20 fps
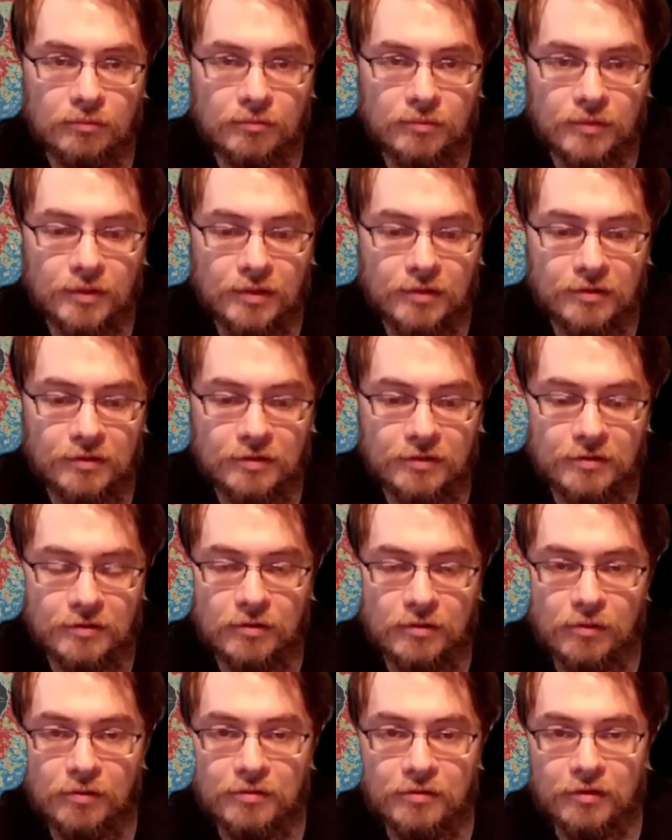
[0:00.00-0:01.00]
This is the
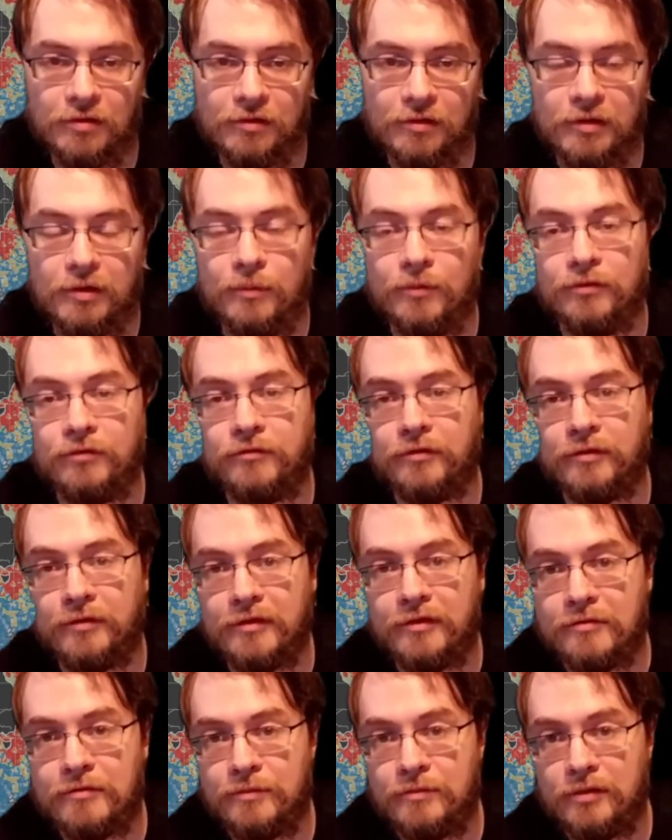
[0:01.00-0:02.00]
whole southern hemisphere
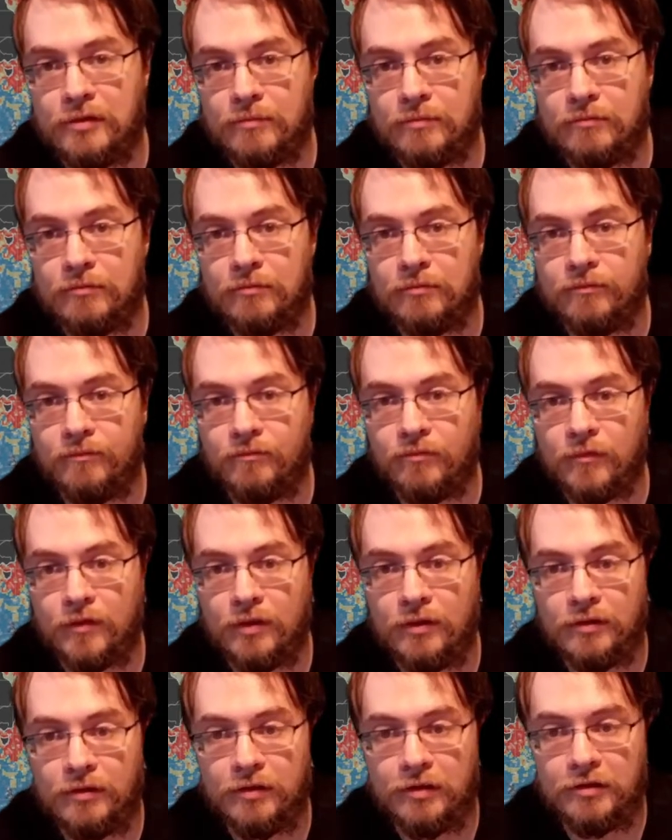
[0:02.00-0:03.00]
that's being
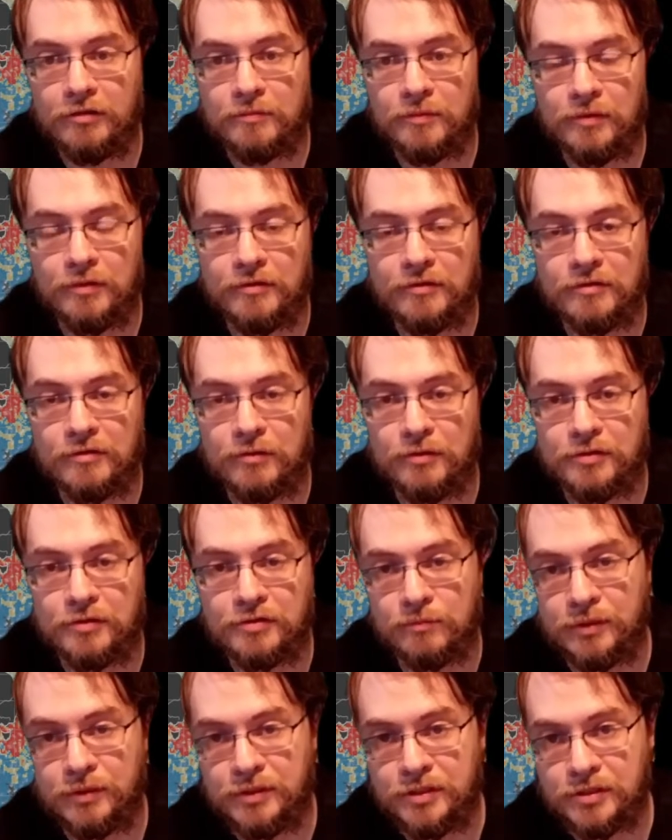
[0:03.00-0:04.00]
experiencing ocean
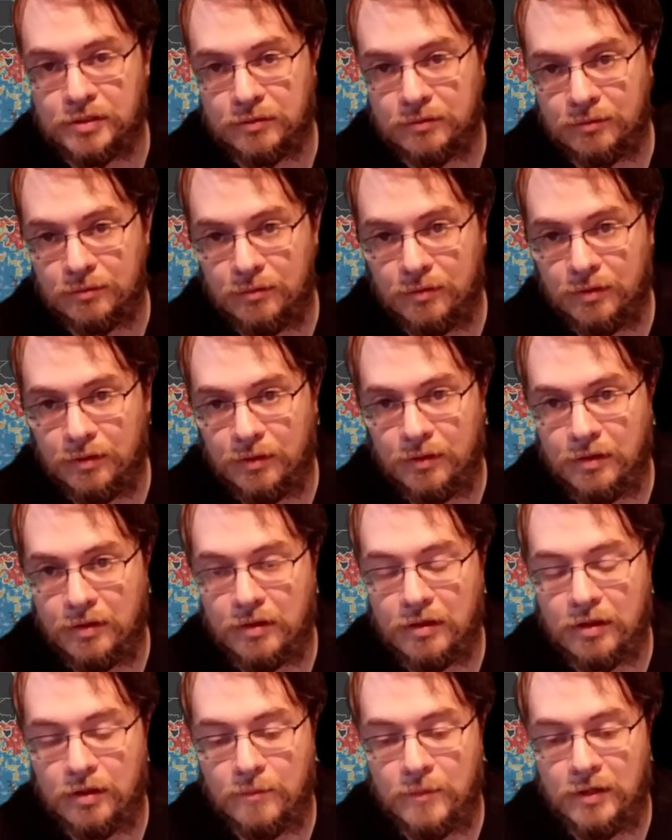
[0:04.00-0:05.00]
bleaching.
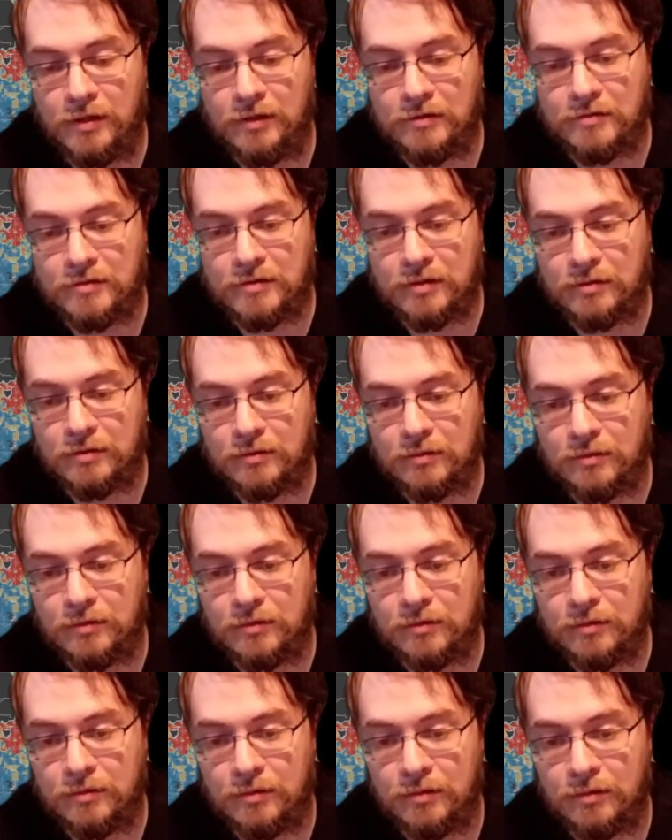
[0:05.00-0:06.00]
It means
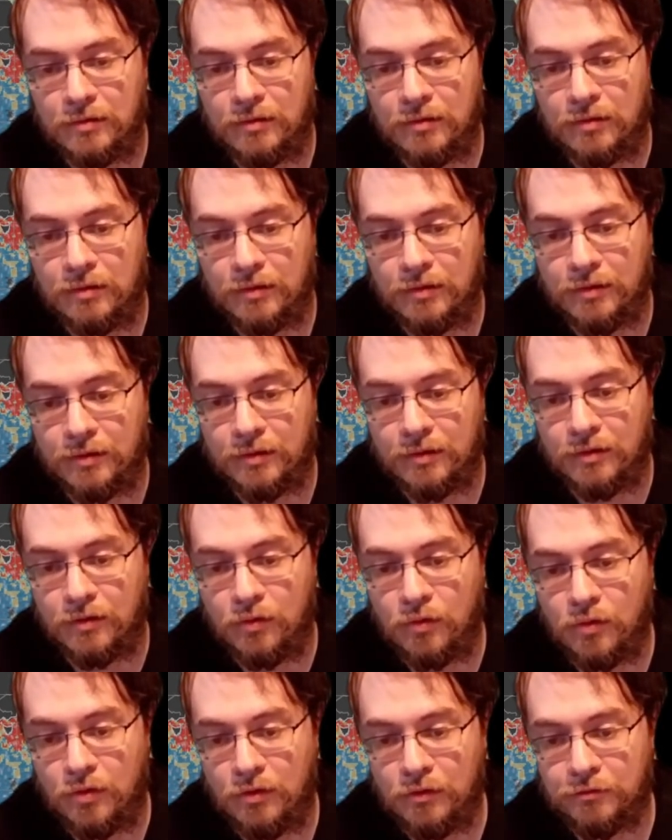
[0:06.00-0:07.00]

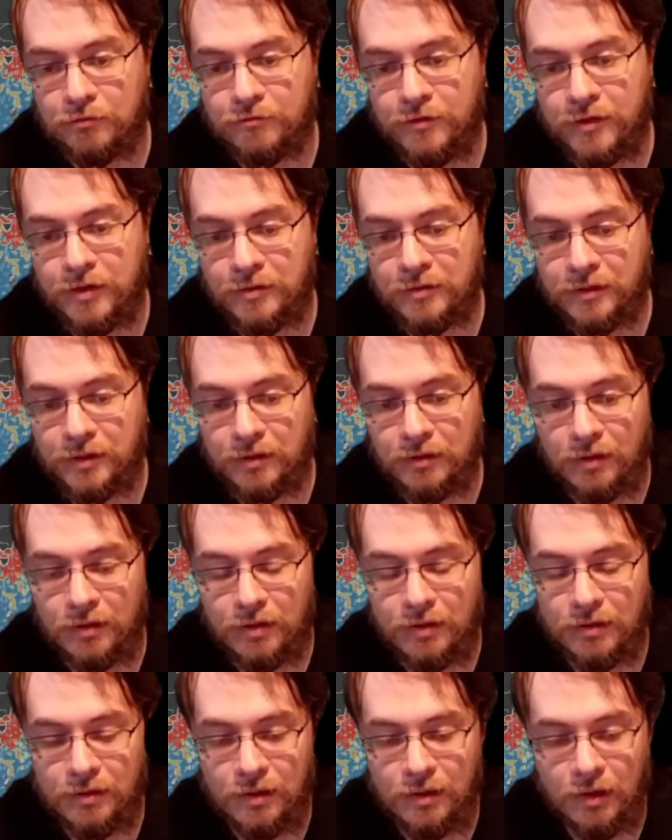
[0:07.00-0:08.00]
corals failing
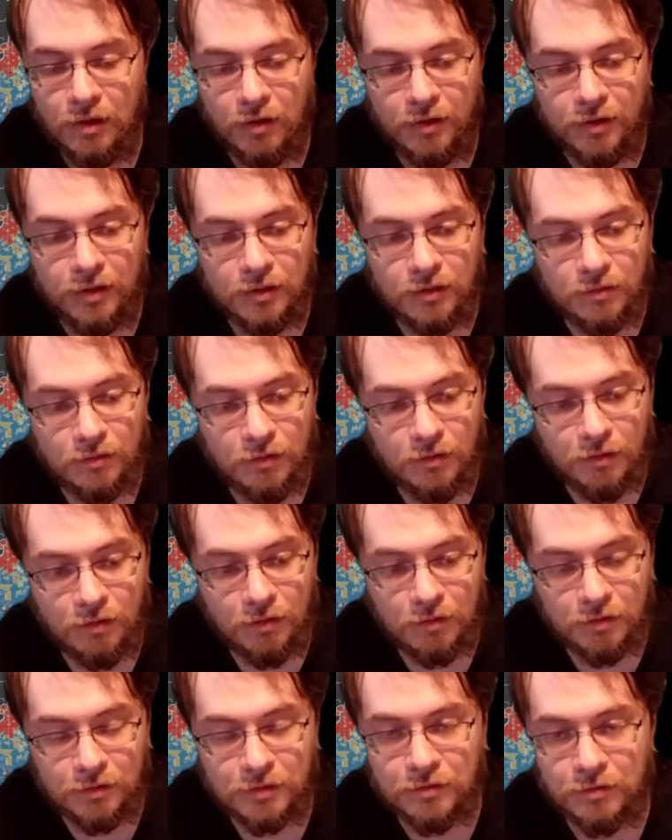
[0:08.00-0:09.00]

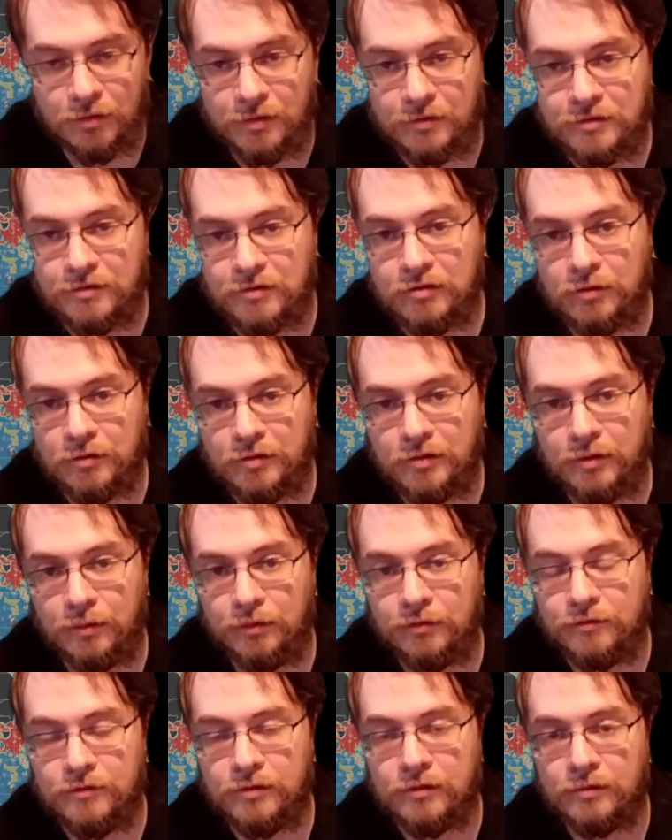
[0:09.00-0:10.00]
all across the southern
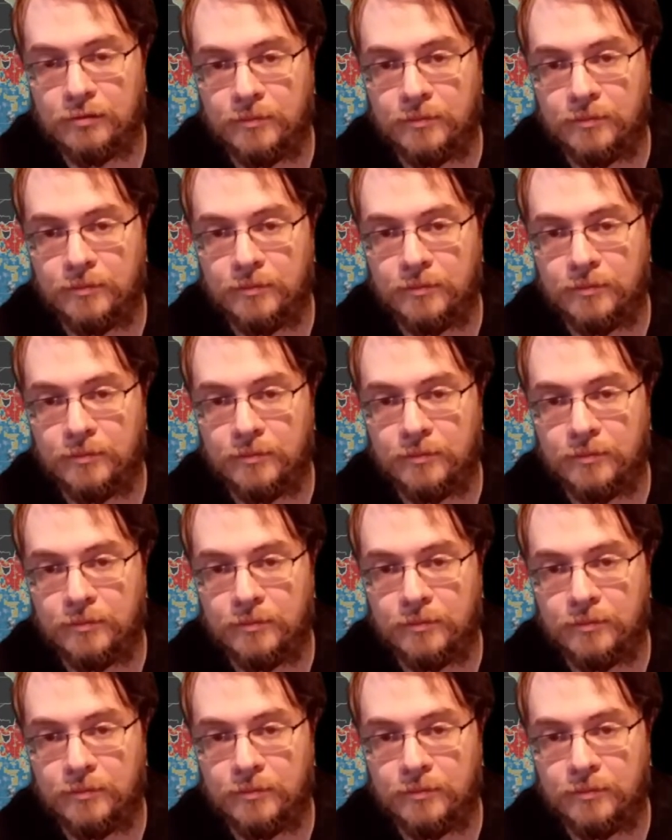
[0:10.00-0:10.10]
hemisphere.